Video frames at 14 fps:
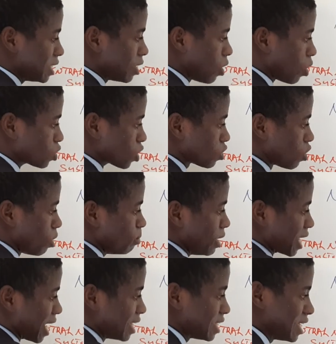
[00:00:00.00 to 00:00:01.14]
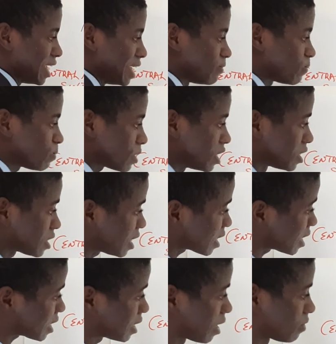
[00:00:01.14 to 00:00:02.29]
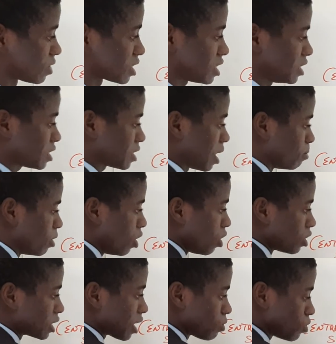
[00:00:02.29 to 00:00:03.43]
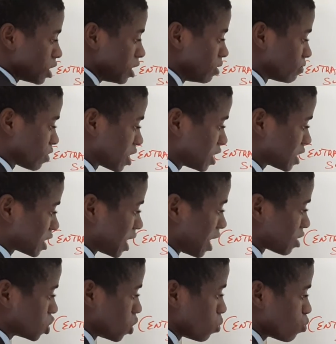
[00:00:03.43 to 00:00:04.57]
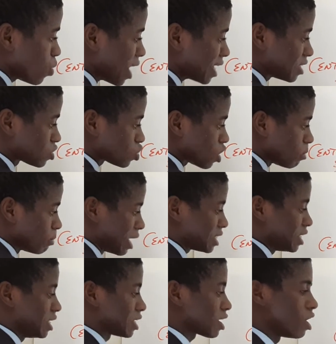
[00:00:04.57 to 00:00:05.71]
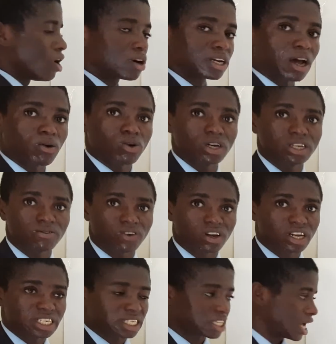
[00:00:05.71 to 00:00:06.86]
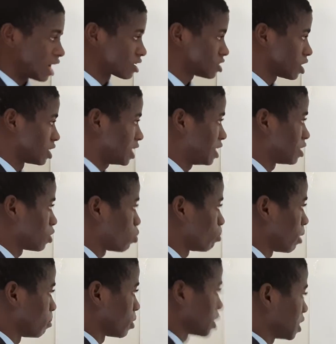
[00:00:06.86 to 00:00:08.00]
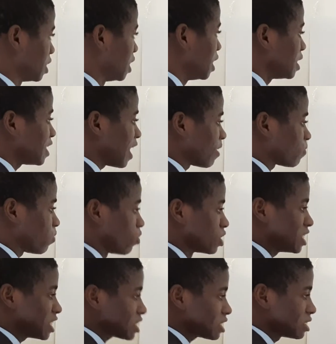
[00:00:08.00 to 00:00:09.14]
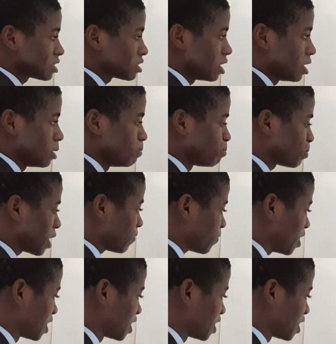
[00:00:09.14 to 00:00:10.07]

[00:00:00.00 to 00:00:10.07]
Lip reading: the autonomic and the enteric nervous system undergo involuntary action, where the somatic undergo the voluntary action in the human body. Therefore, this is the brief